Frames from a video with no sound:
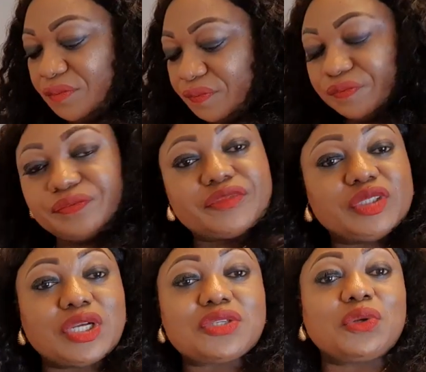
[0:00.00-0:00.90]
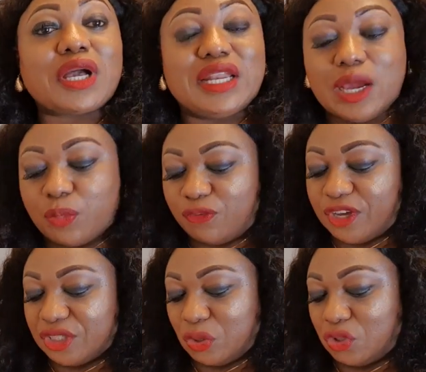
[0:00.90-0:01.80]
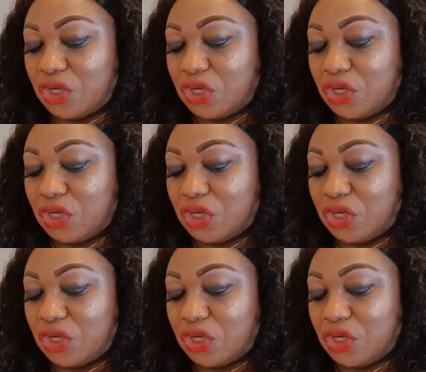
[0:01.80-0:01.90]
just look at that professor.